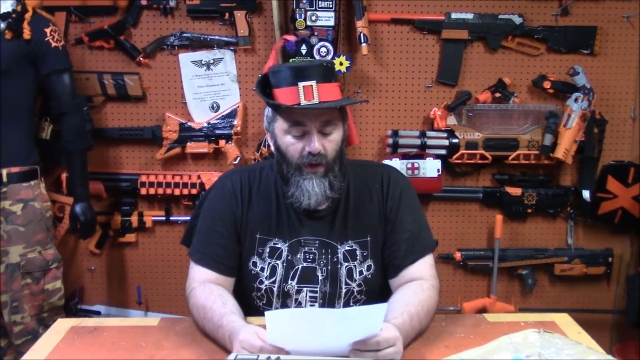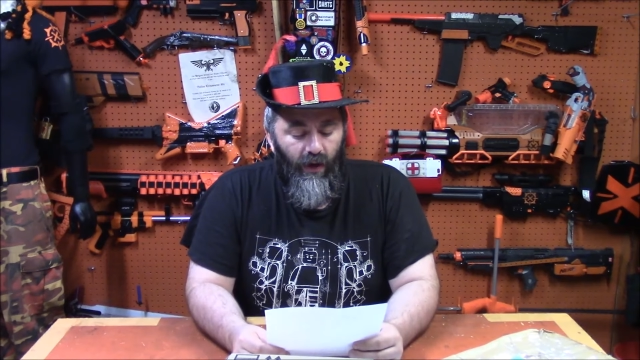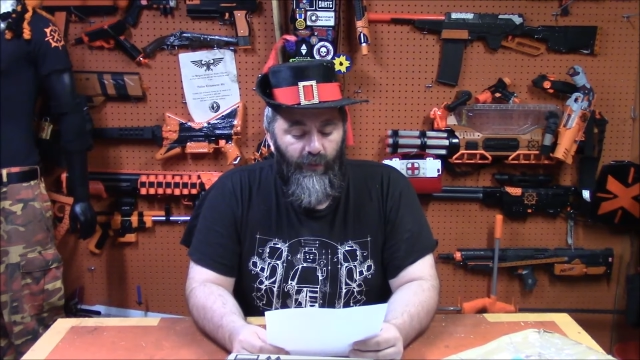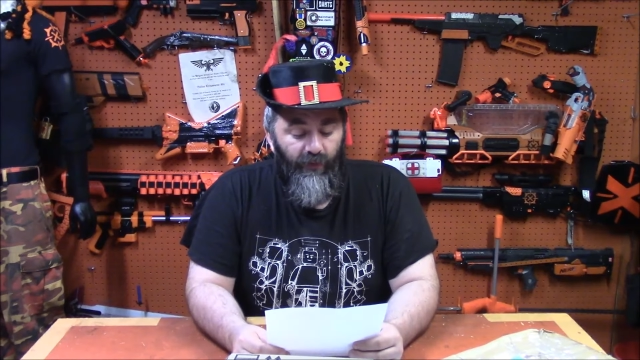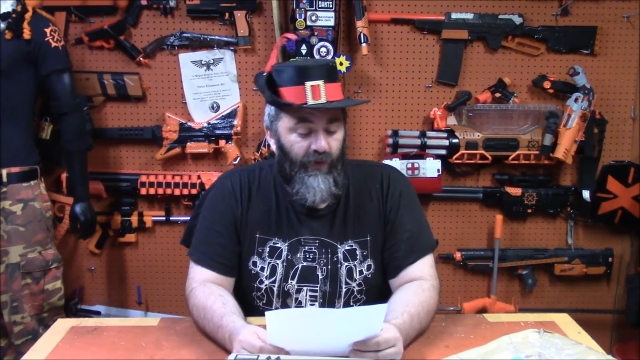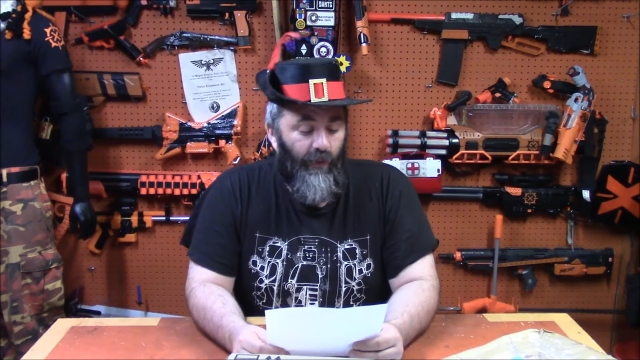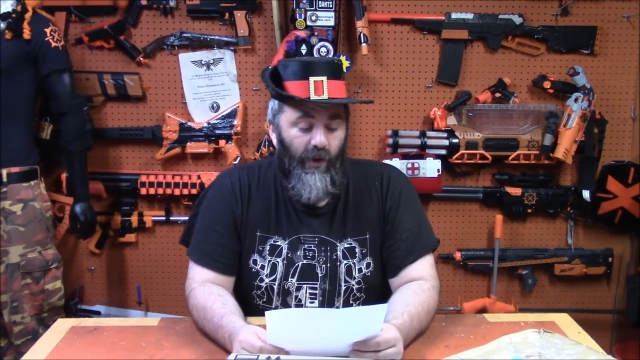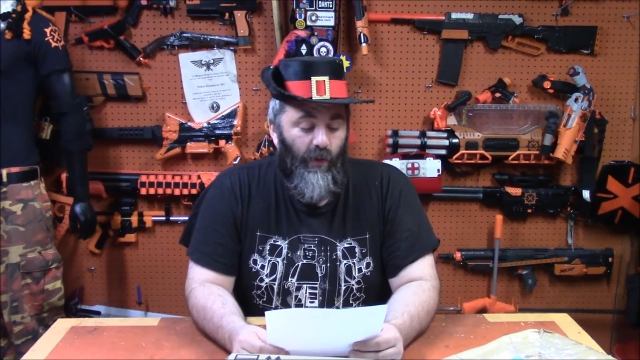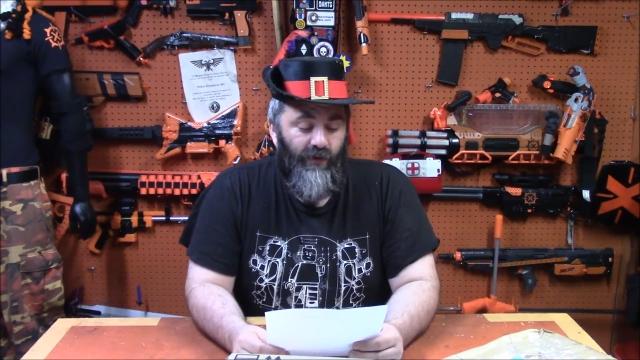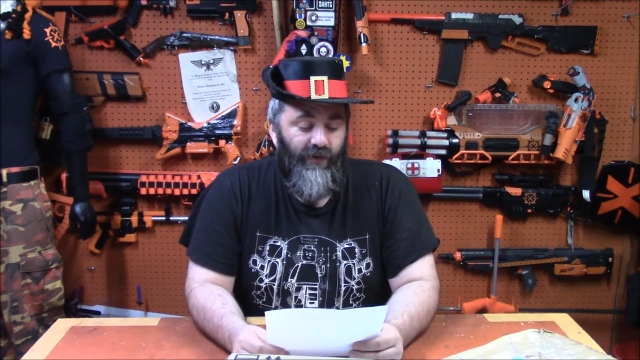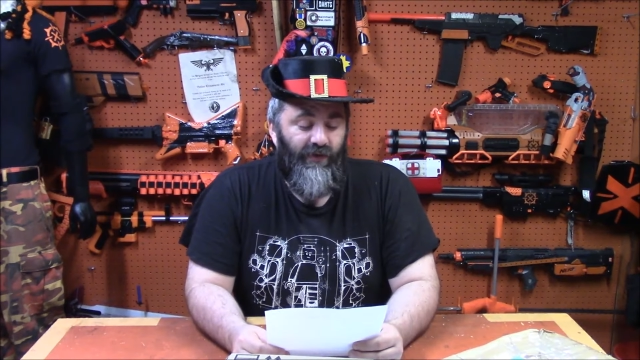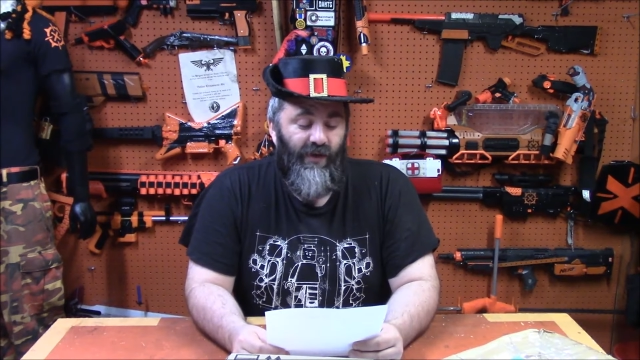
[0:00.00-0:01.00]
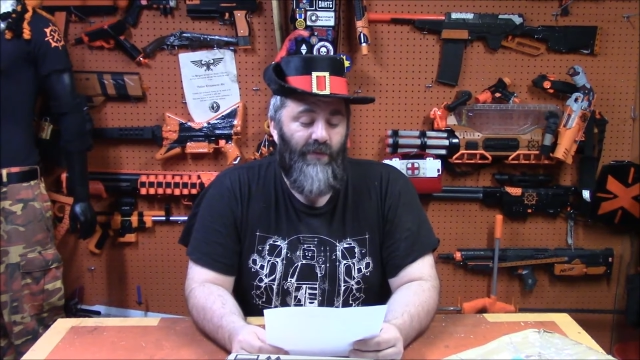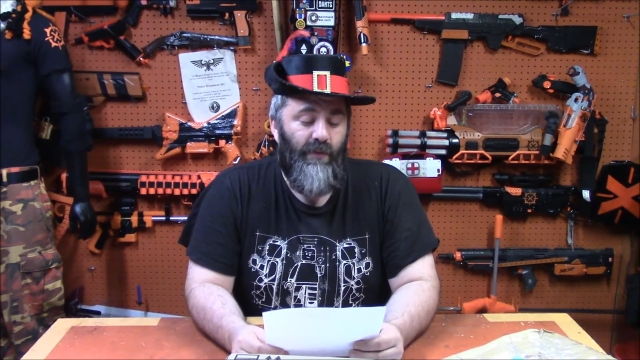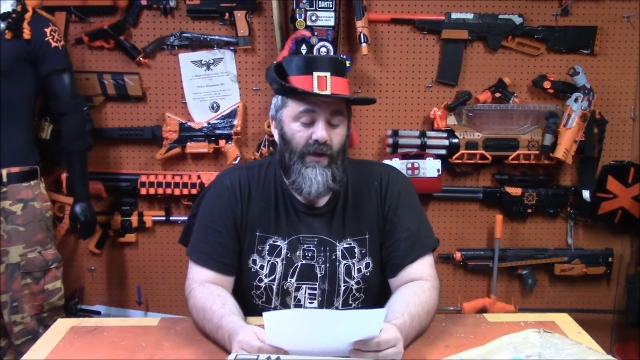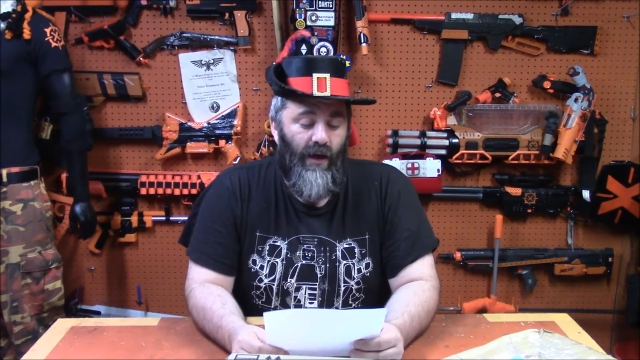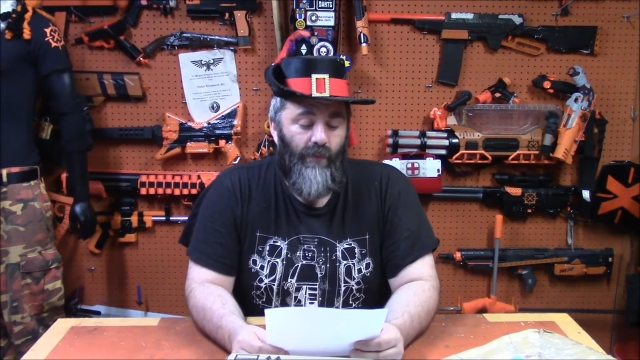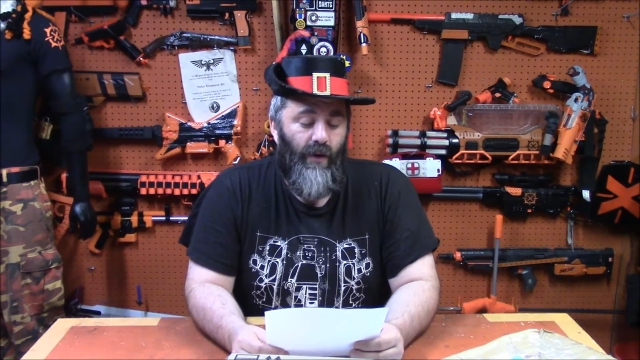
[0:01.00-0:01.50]
Um, if somebody wants to send
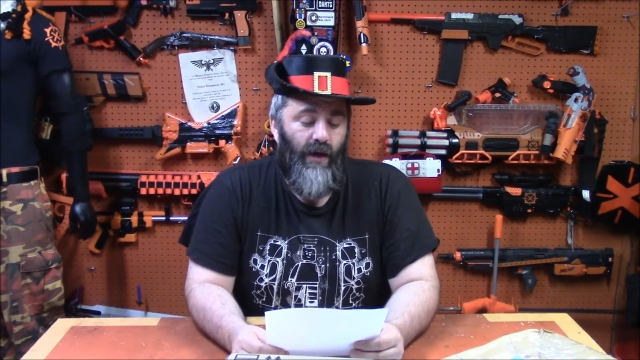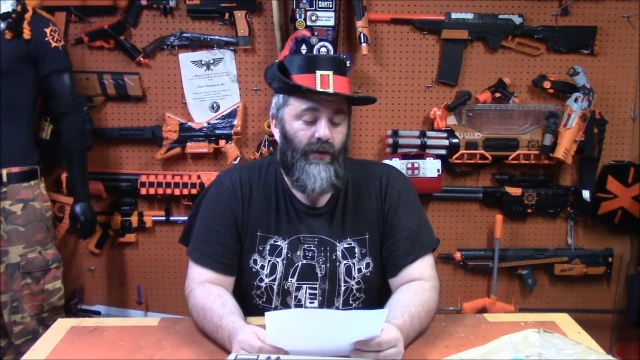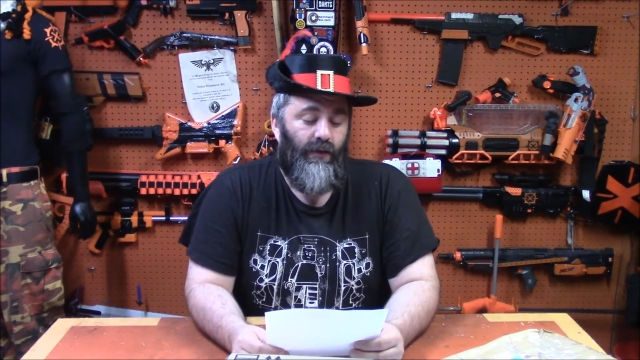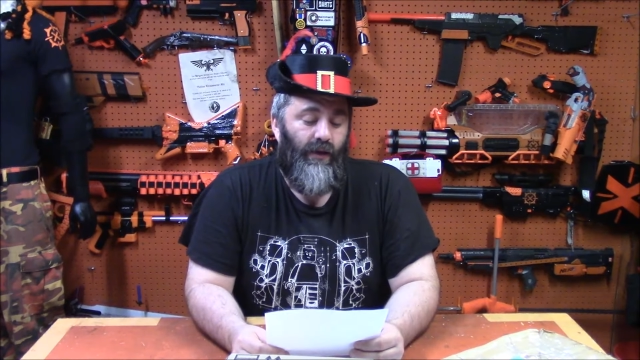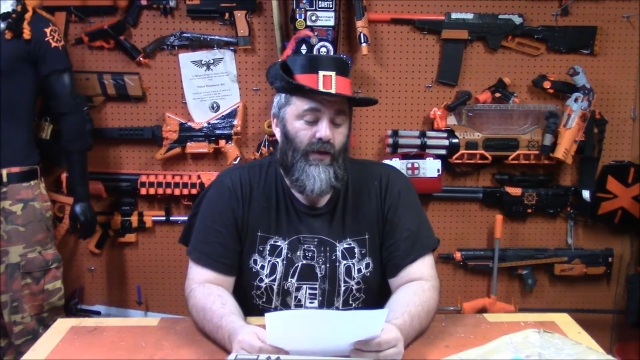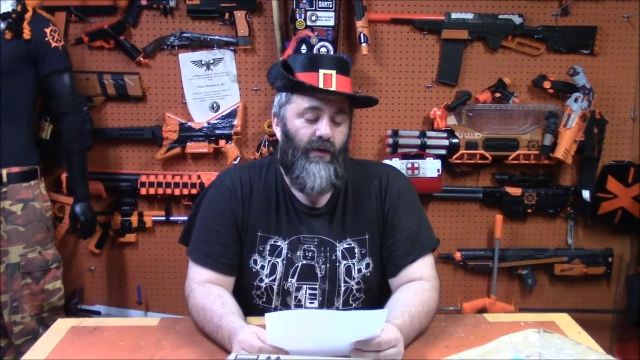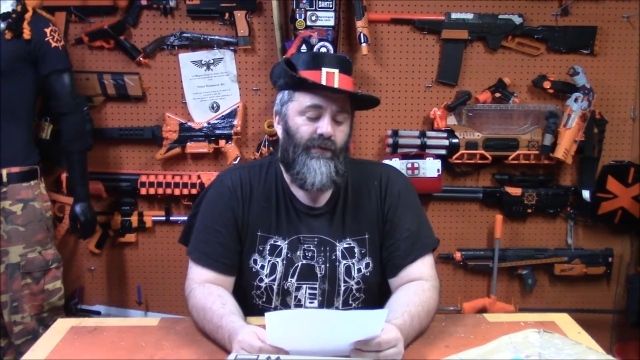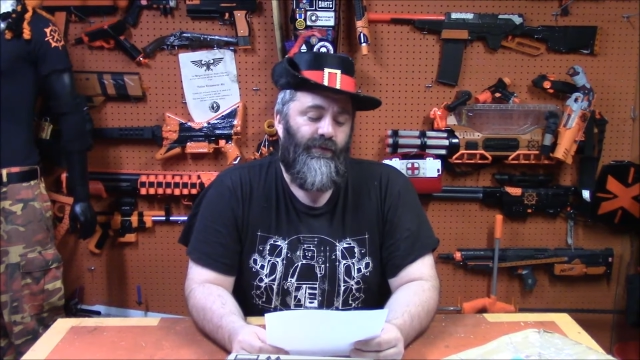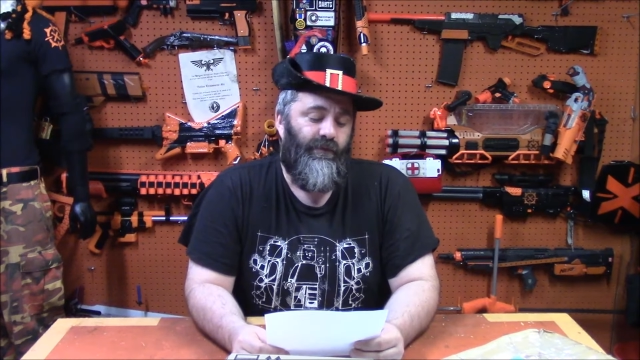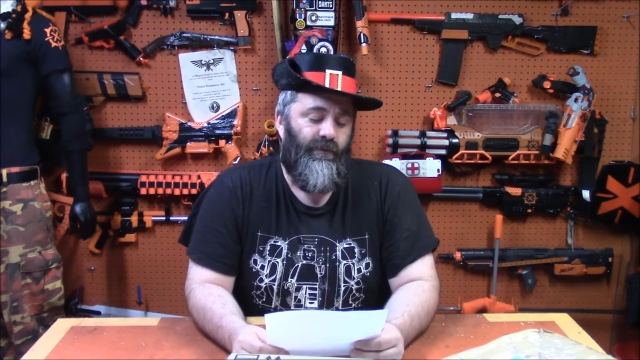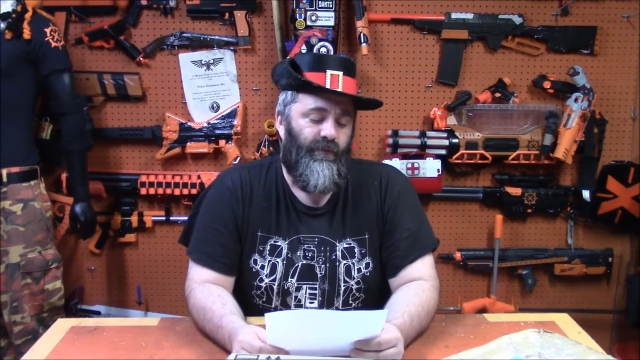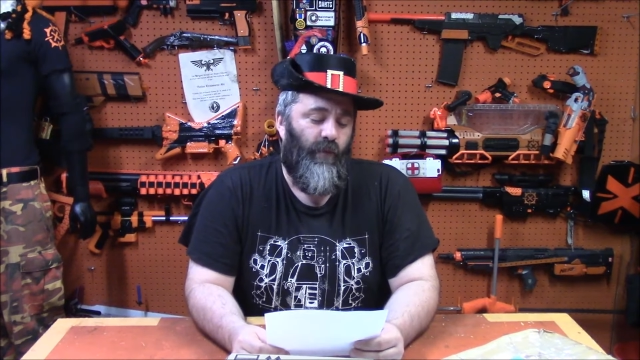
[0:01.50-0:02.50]
me a bottle of